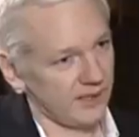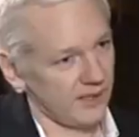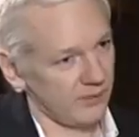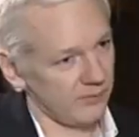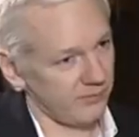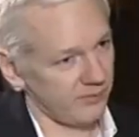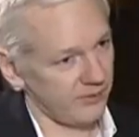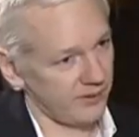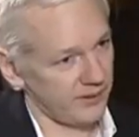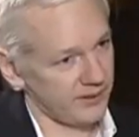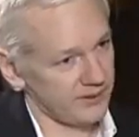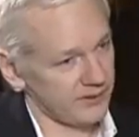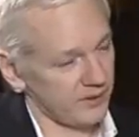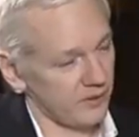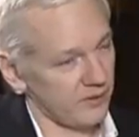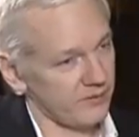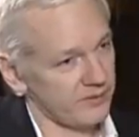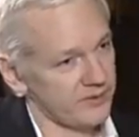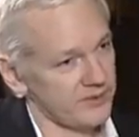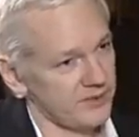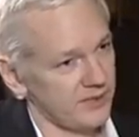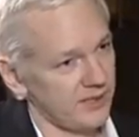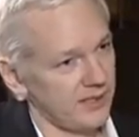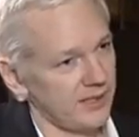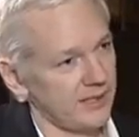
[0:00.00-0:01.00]
to companies
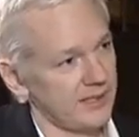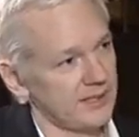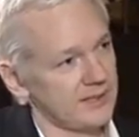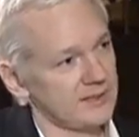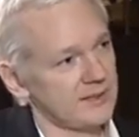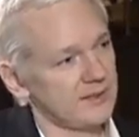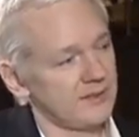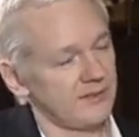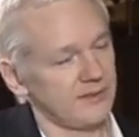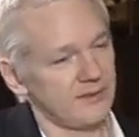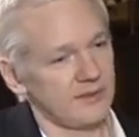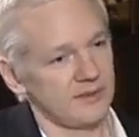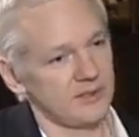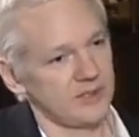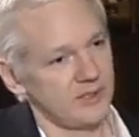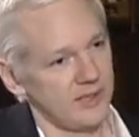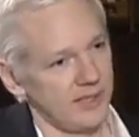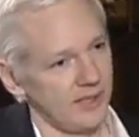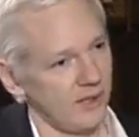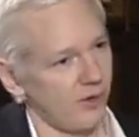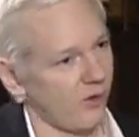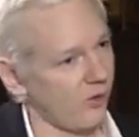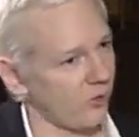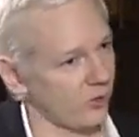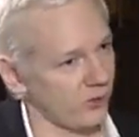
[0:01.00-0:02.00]
overseas, that the
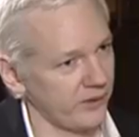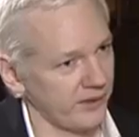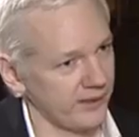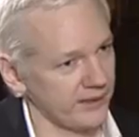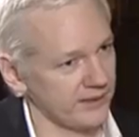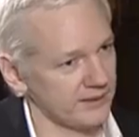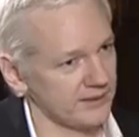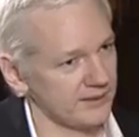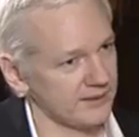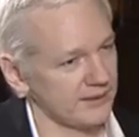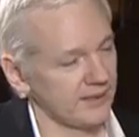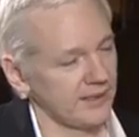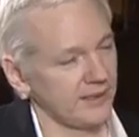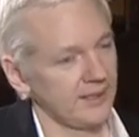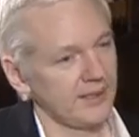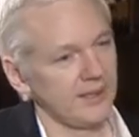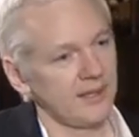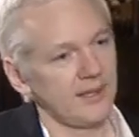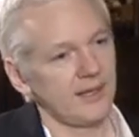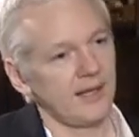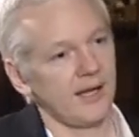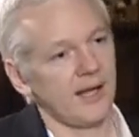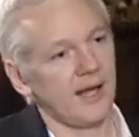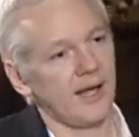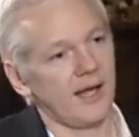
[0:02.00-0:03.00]
shareholdings
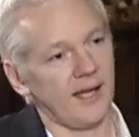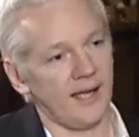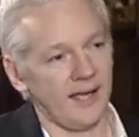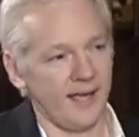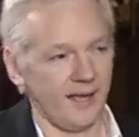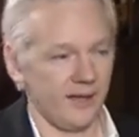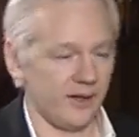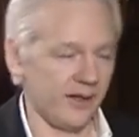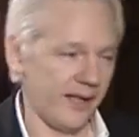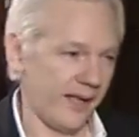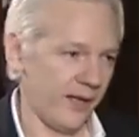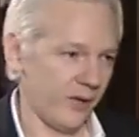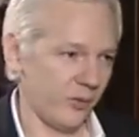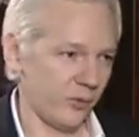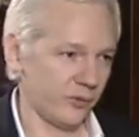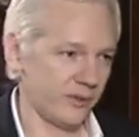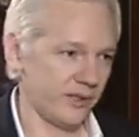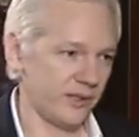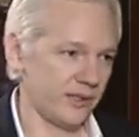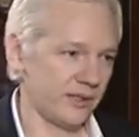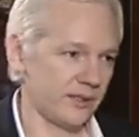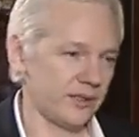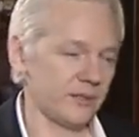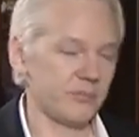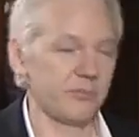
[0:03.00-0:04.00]
are held
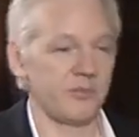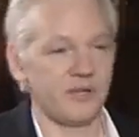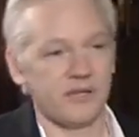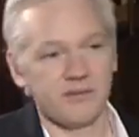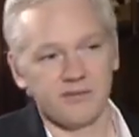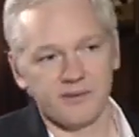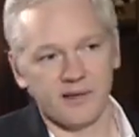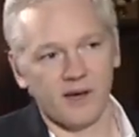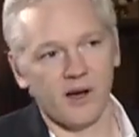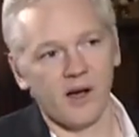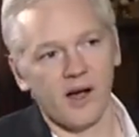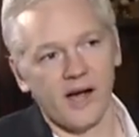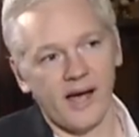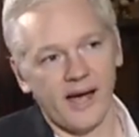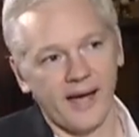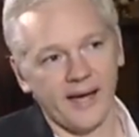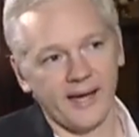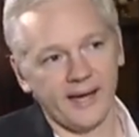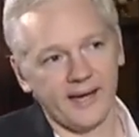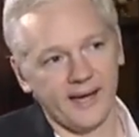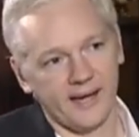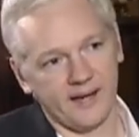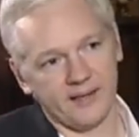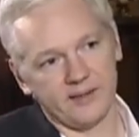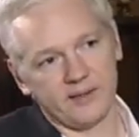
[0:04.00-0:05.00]
in
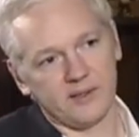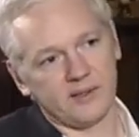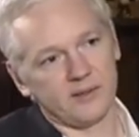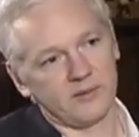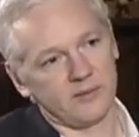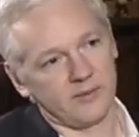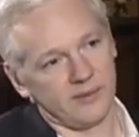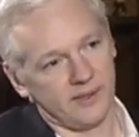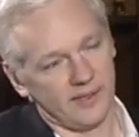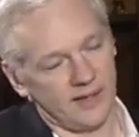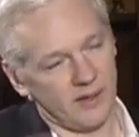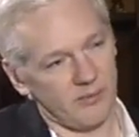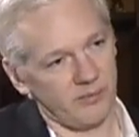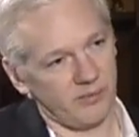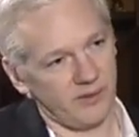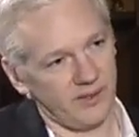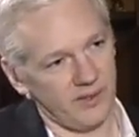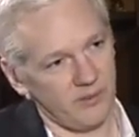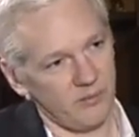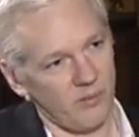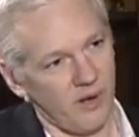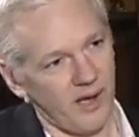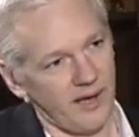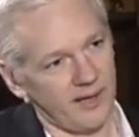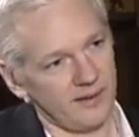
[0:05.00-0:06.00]
BVI, and the
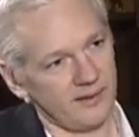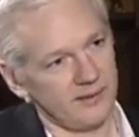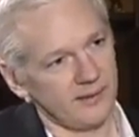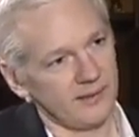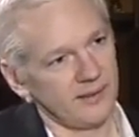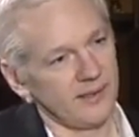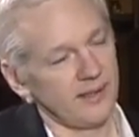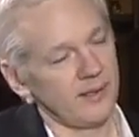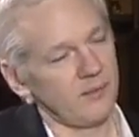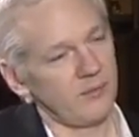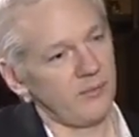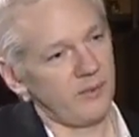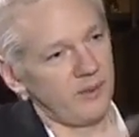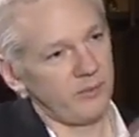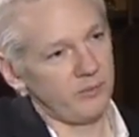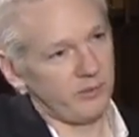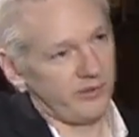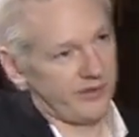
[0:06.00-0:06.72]
company might be